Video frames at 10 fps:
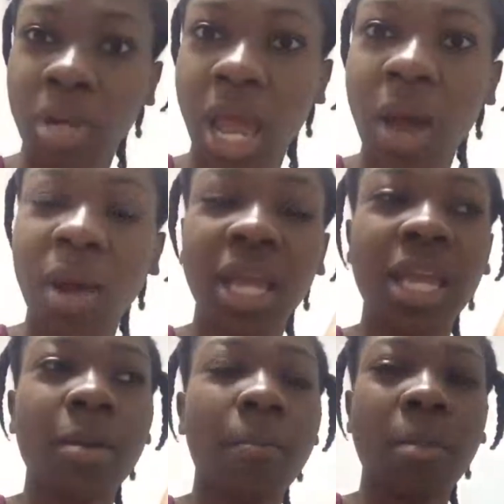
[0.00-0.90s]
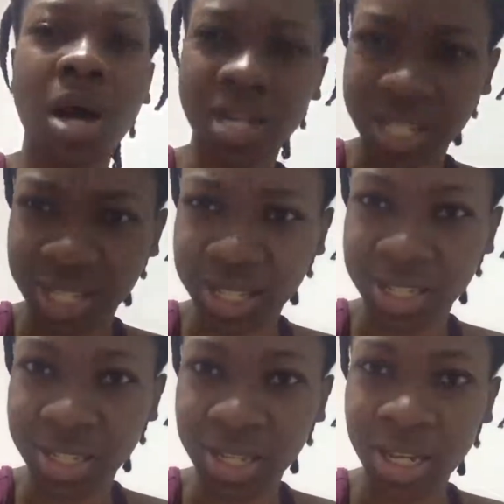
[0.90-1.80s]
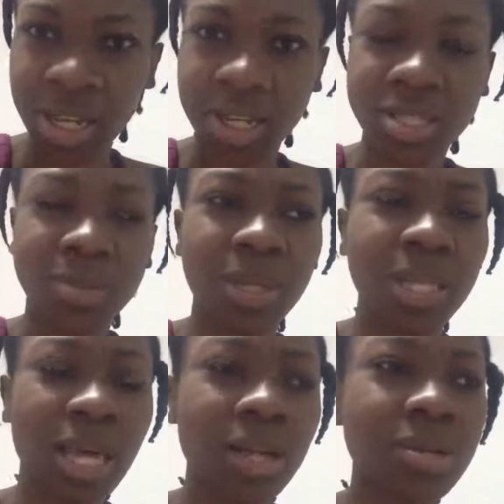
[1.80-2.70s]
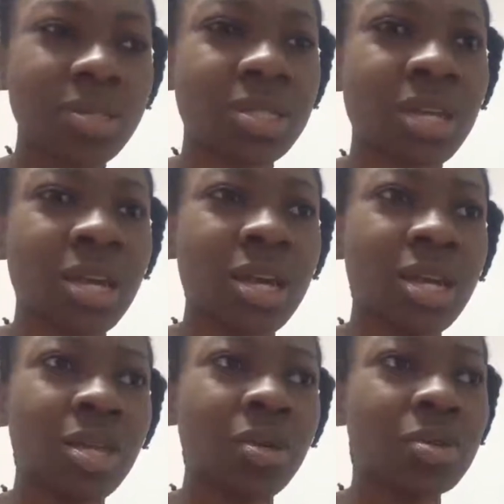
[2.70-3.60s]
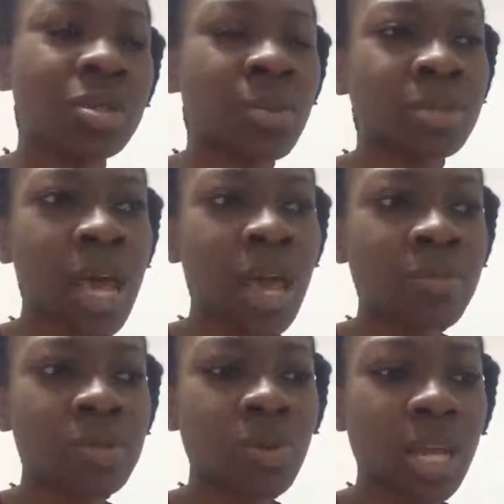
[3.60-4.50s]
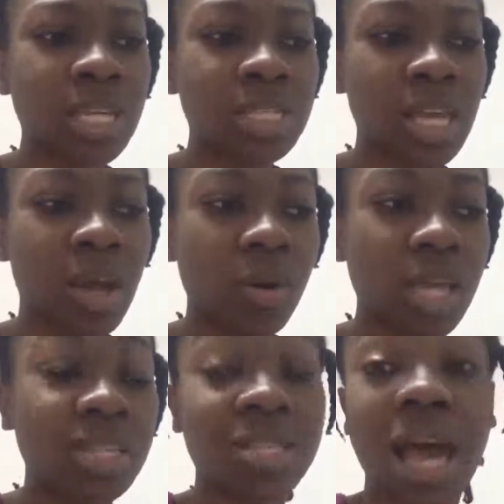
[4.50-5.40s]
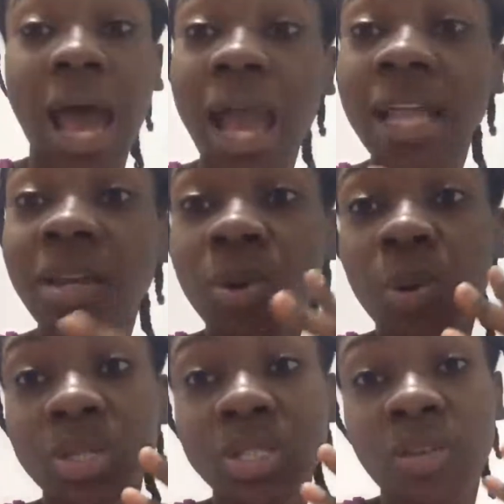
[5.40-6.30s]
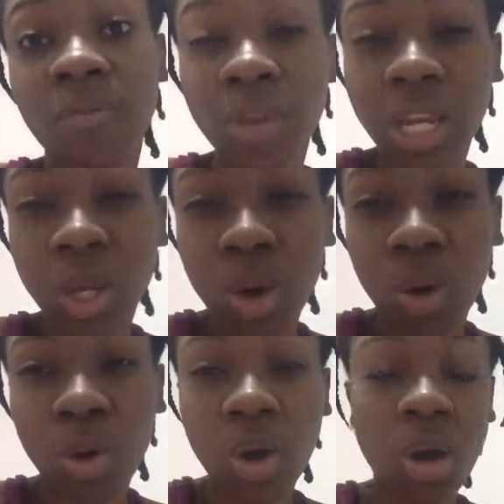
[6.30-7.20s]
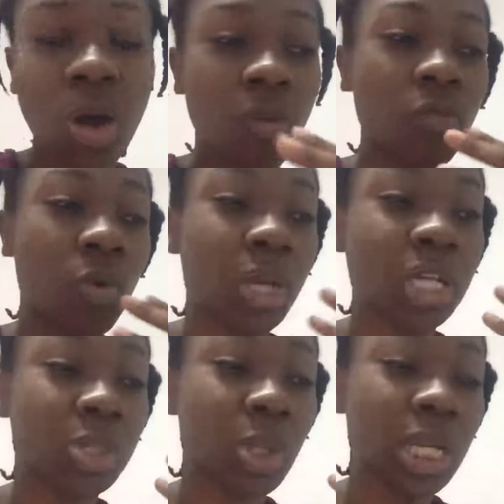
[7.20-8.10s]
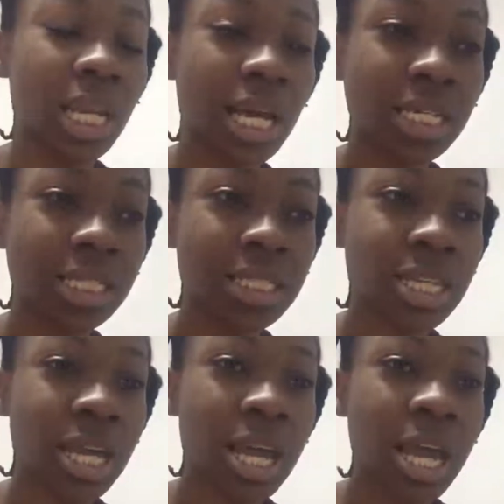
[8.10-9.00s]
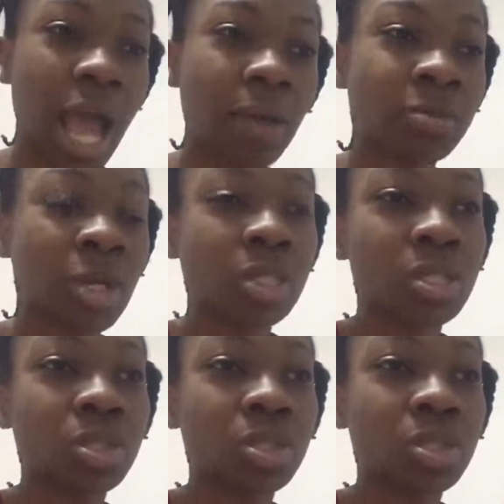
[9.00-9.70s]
on how I can market and stuff like that. Because, sometimes when I say, okay, this is a highly requested video for One Enjoy Lux, I'm not